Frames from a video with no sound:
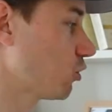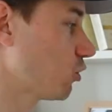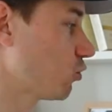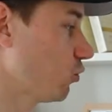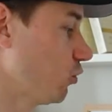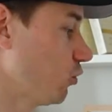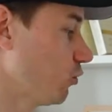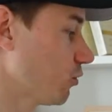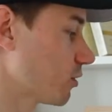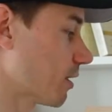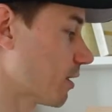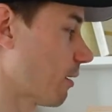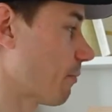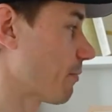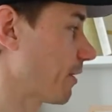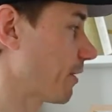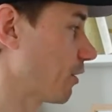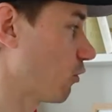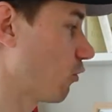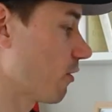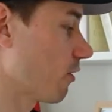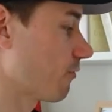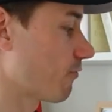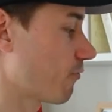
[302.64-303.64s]
to use something
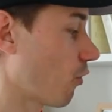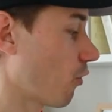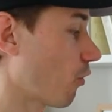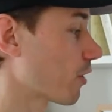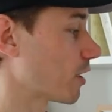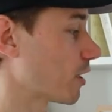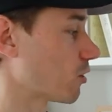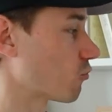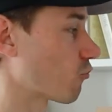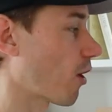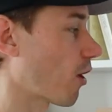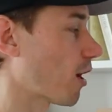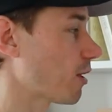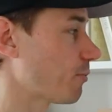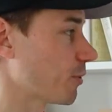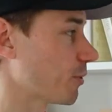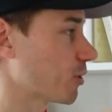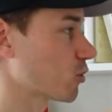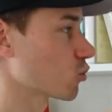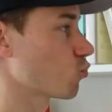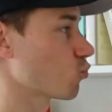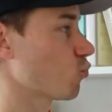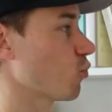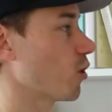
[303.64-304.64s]
on the front end, right?
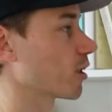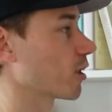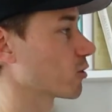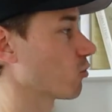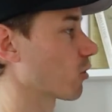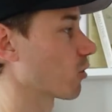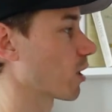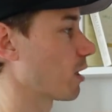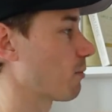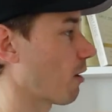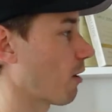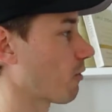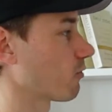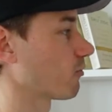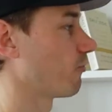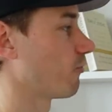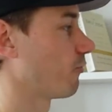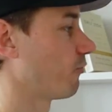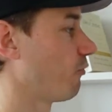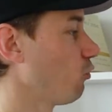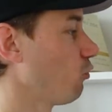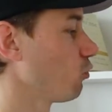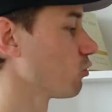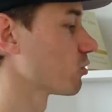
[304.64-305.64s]
Because we are talking about
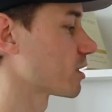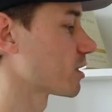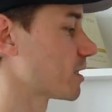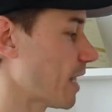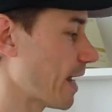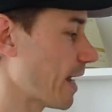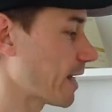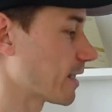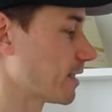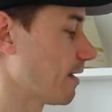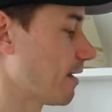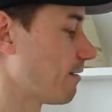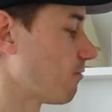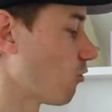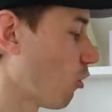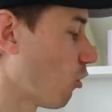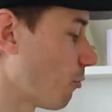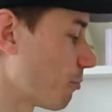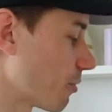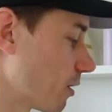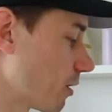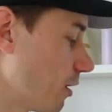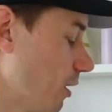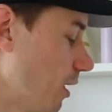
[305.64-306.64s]
full stack
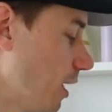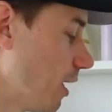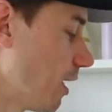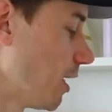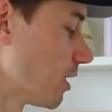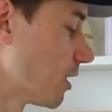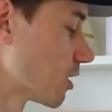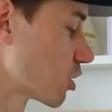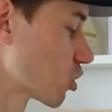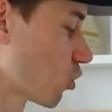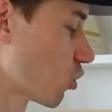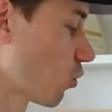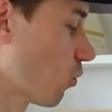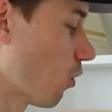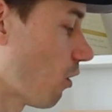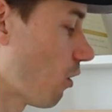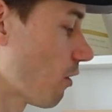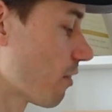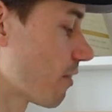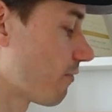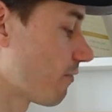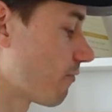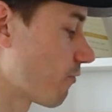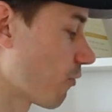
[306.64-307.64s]
developer. So
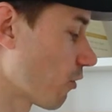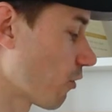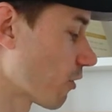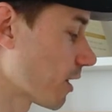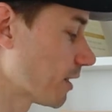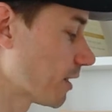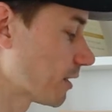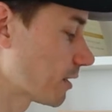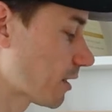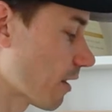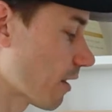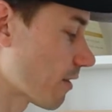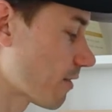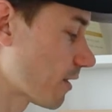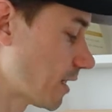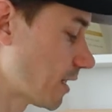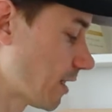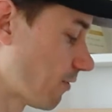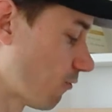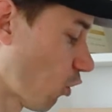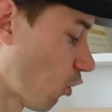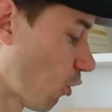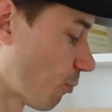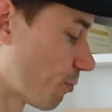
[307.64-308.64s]
on the front end, the
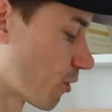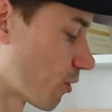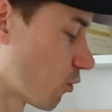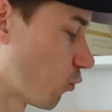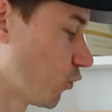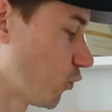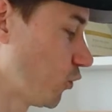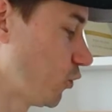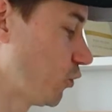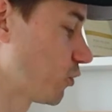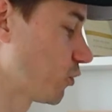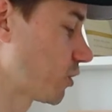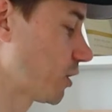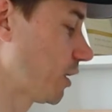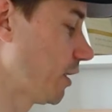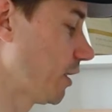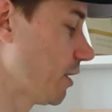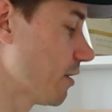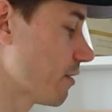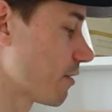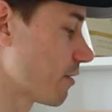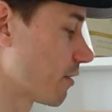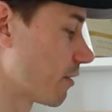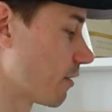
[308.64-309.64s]
developer would use
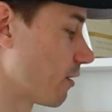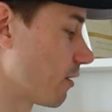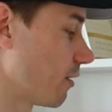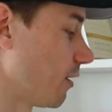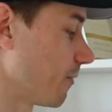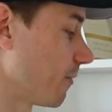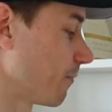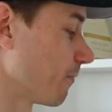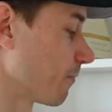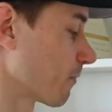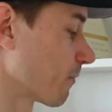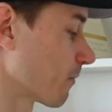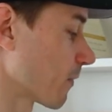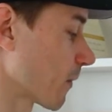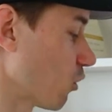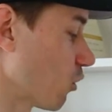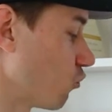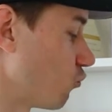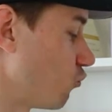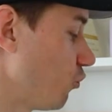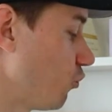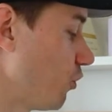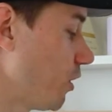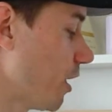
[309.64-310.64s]
either
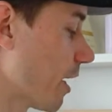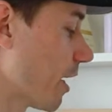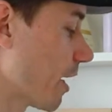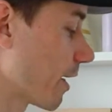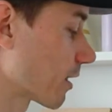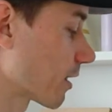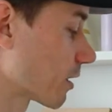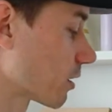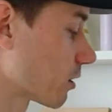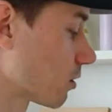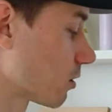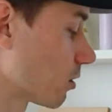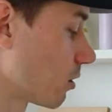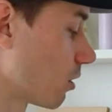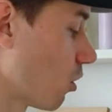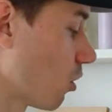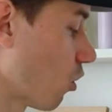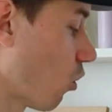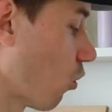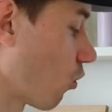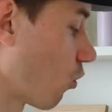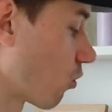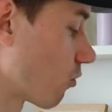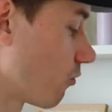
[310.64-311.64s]
React
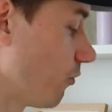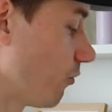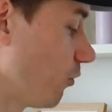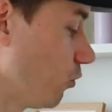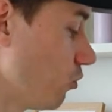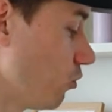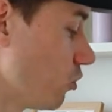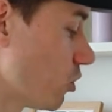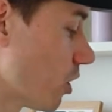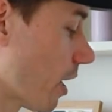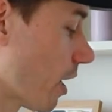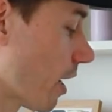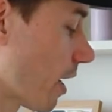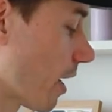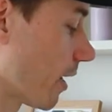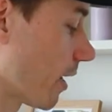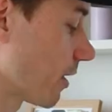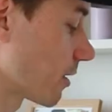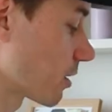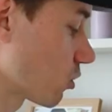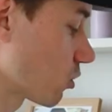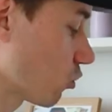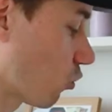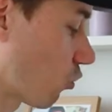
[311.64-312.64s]
or
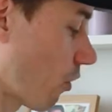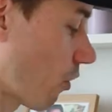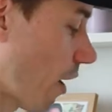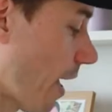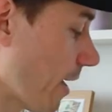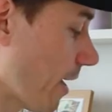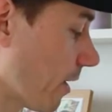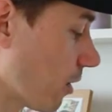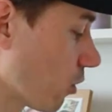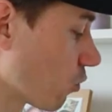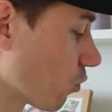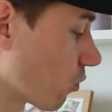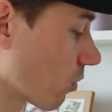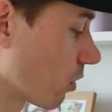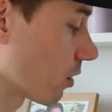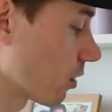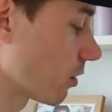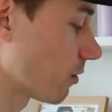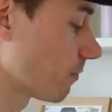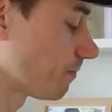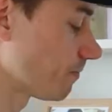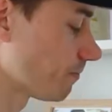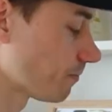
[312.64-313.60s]
Vue.js or Angular.